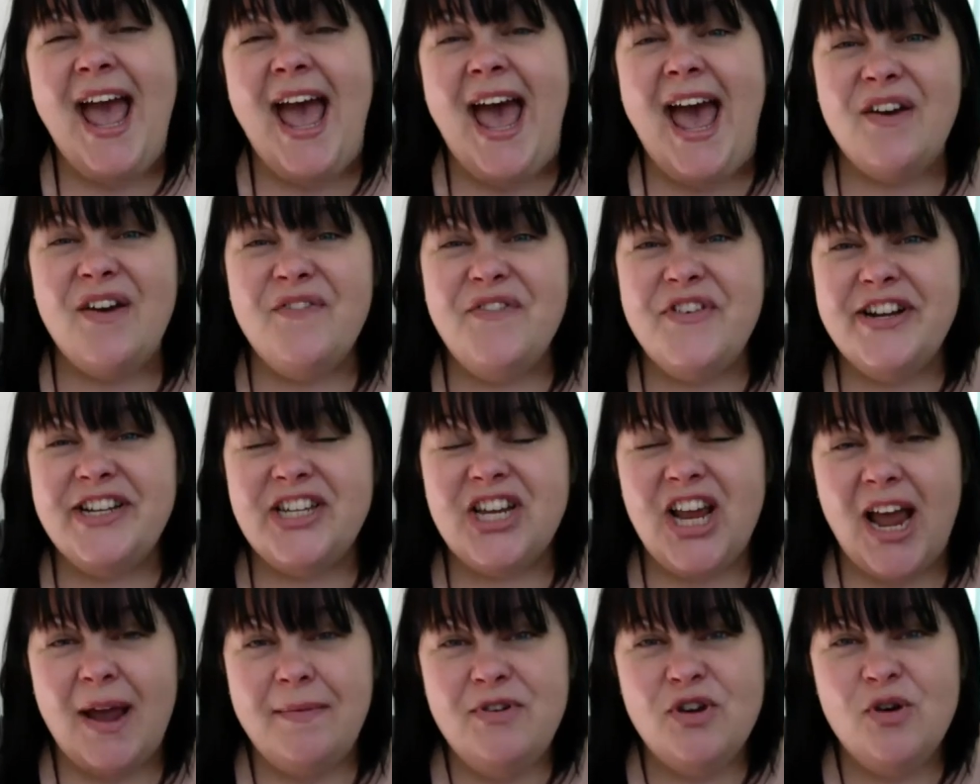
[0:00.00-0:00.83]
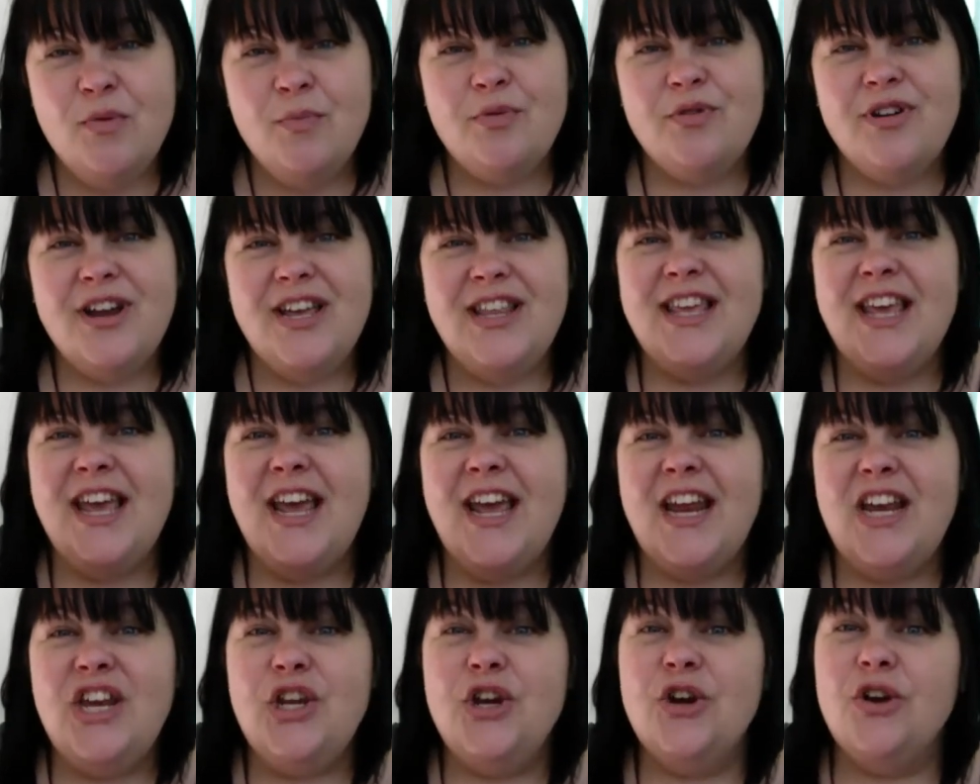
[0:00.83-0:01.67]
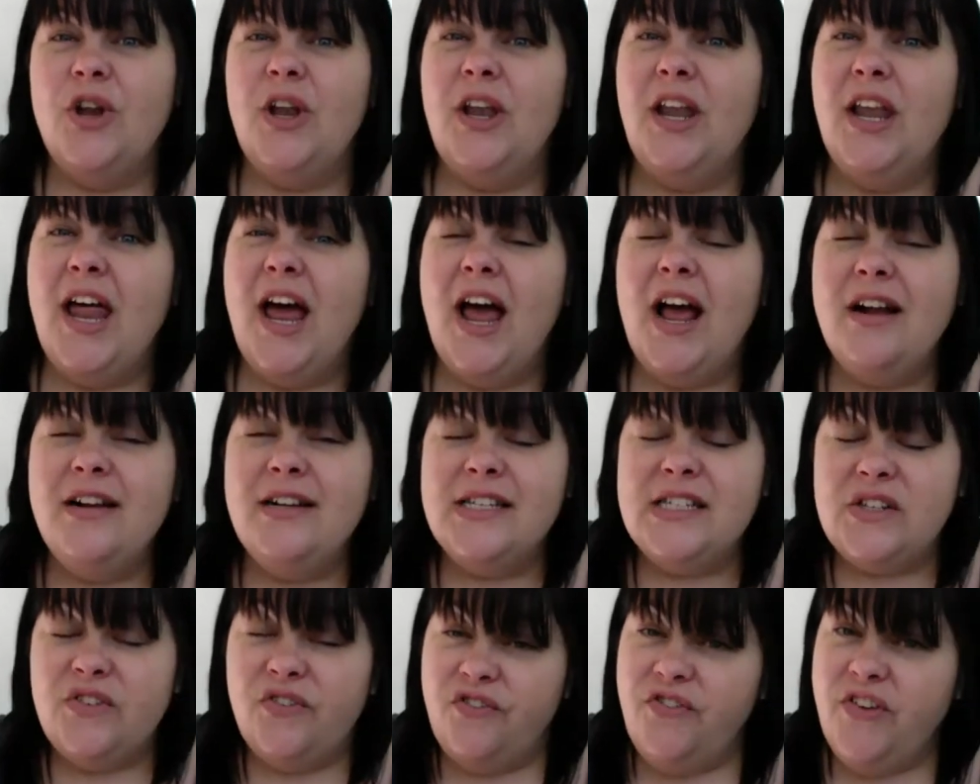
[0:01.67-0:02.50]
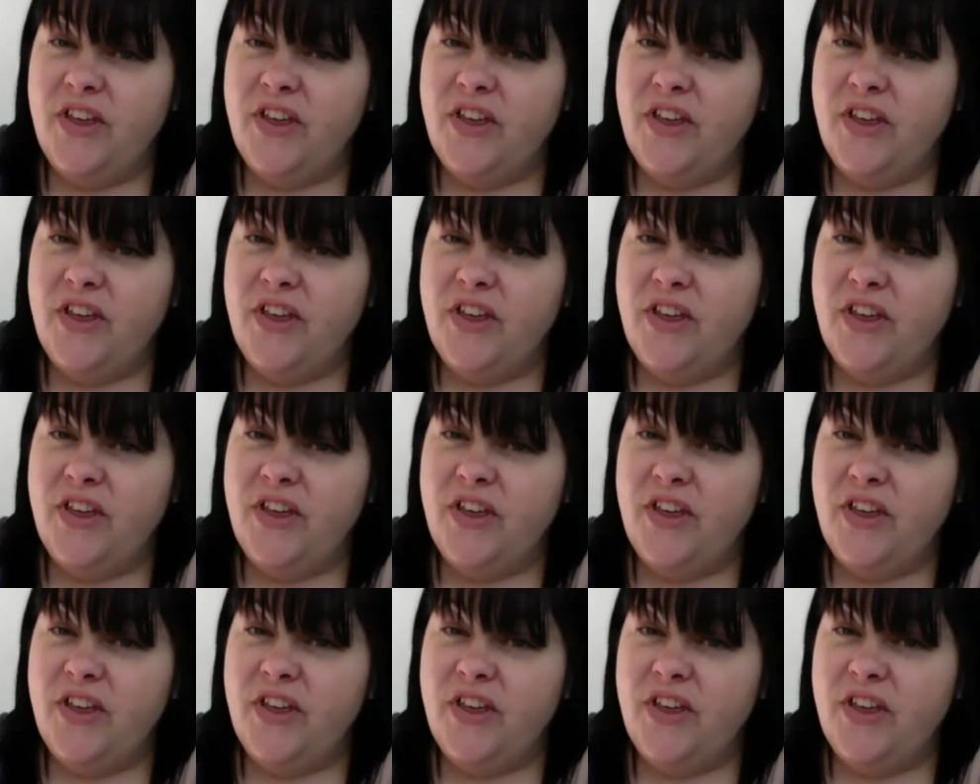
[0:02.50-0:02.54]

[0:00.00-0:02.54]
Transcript: every time you breathe in, your lungs